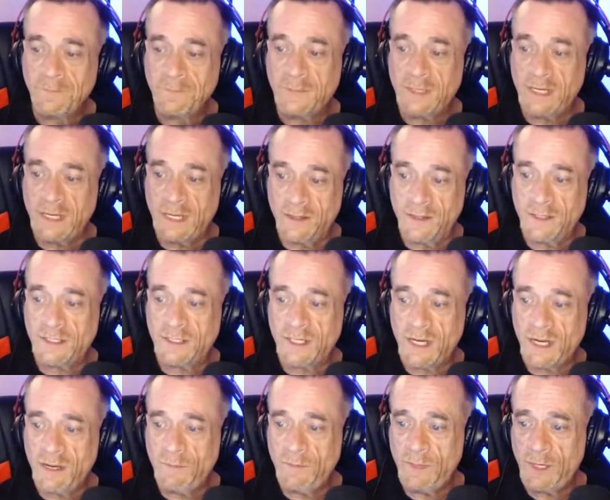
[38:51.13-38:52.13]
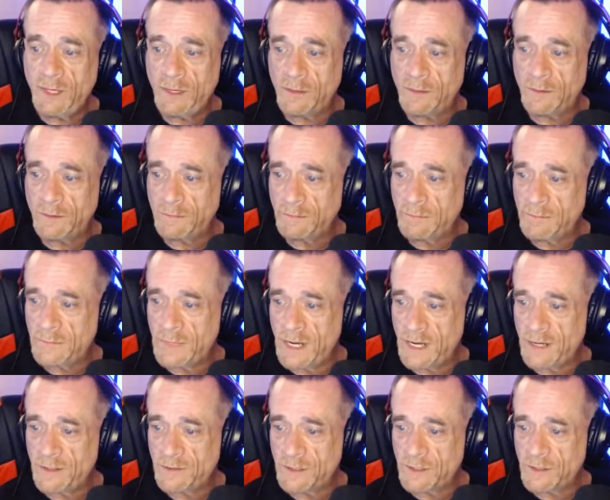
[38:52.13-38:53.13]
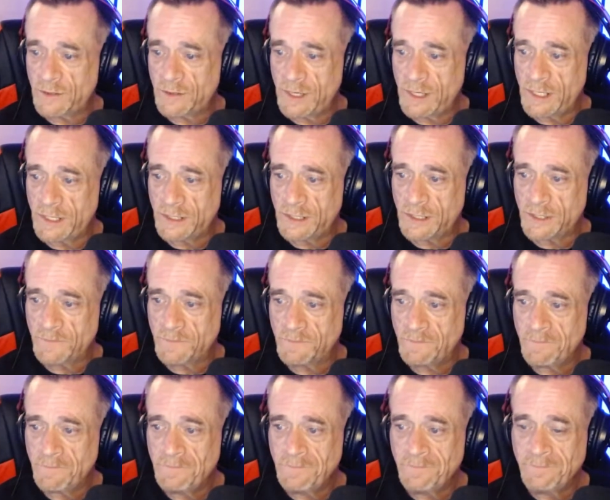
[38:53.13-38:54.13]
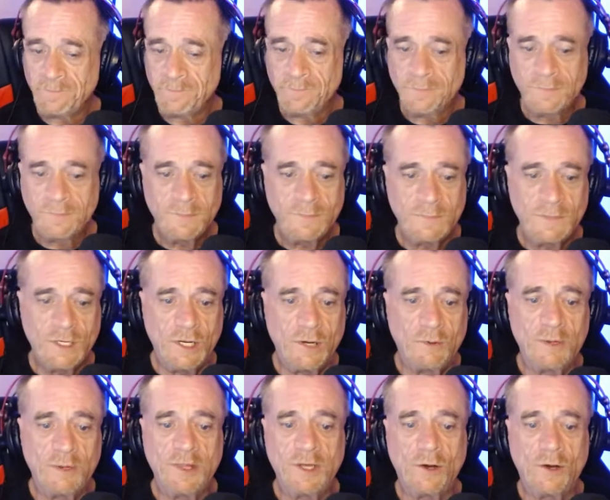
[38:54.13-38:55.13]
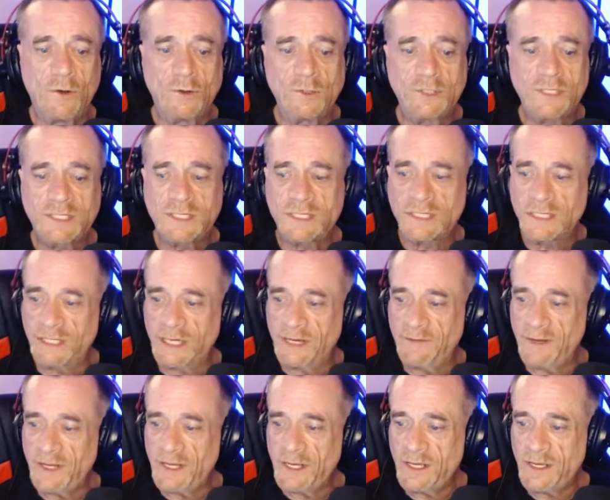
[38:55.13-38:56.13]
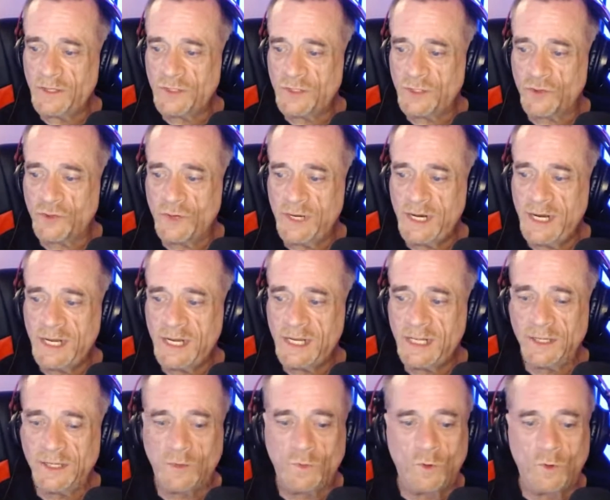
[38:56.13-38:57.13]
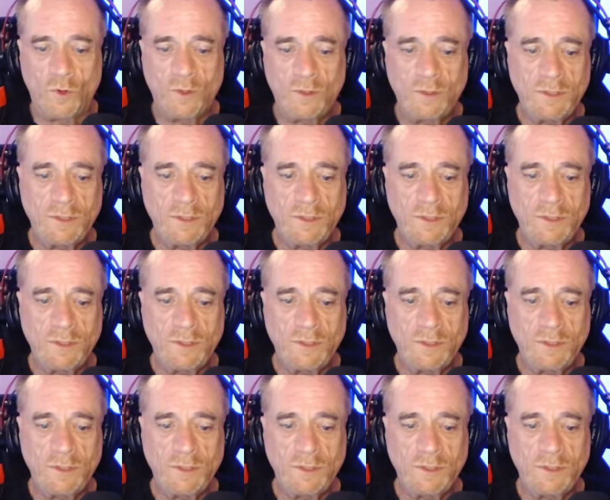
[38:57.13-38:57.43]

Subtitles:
in the same year. How strange. You know where the oldest living tree in the world